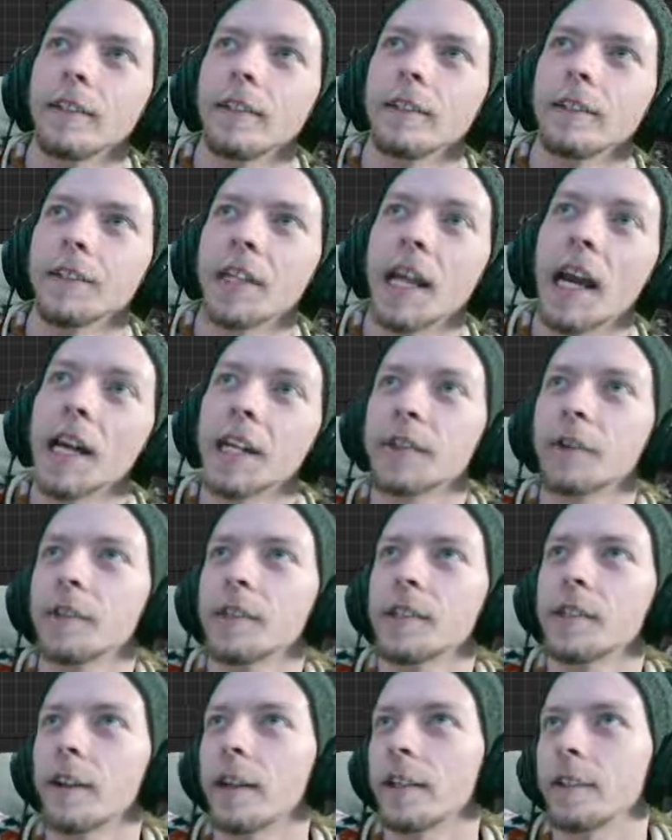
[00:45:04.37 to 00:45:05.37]
Yeah, so
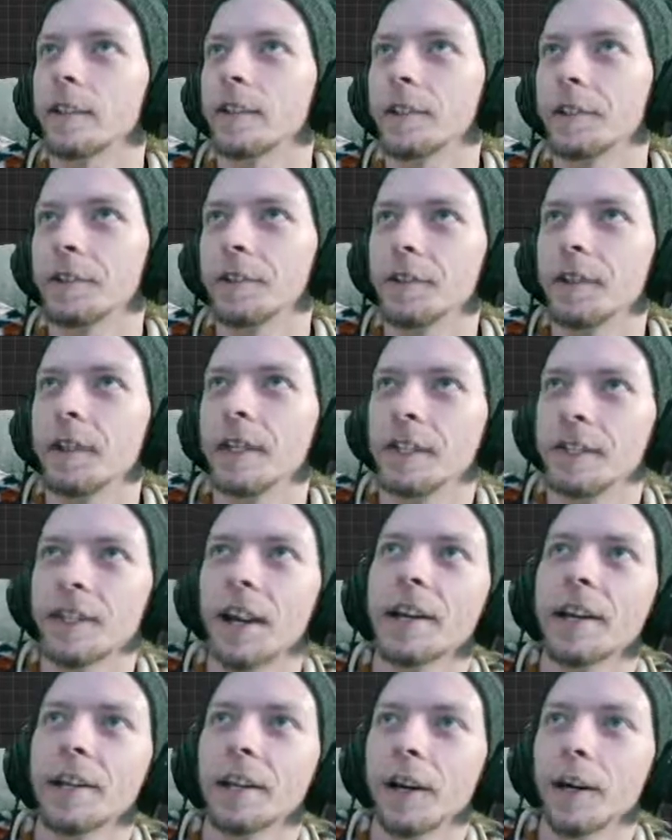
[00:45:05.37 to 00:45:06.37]
it's like it's
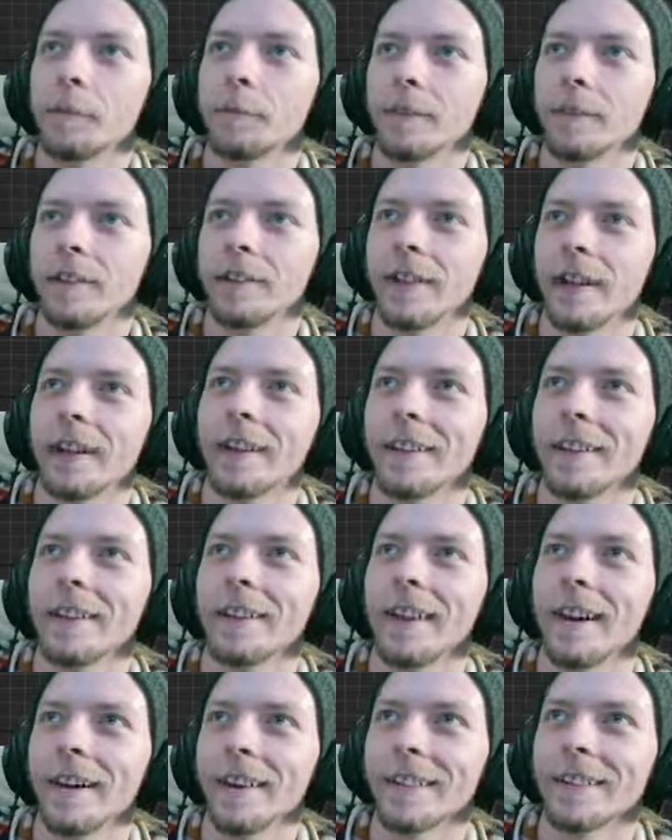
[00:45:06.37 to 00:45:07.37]
taking up like a
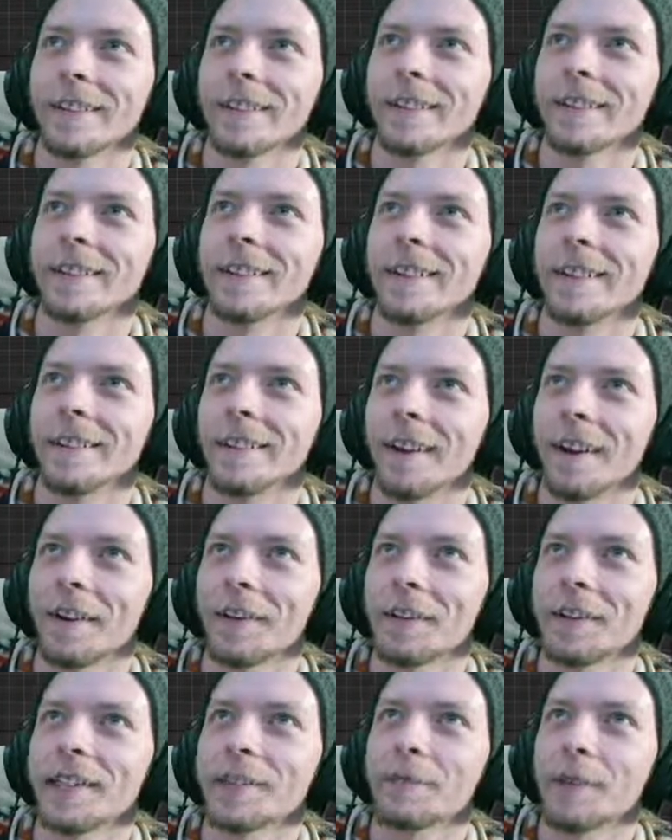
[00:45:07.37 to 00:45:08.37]
lot of
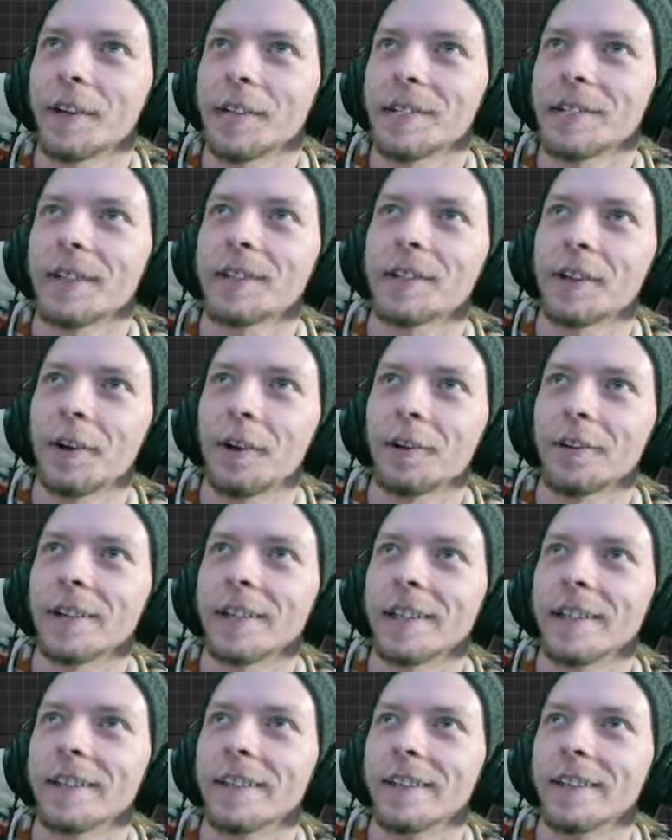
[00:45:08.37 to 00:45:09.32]
the space that's already in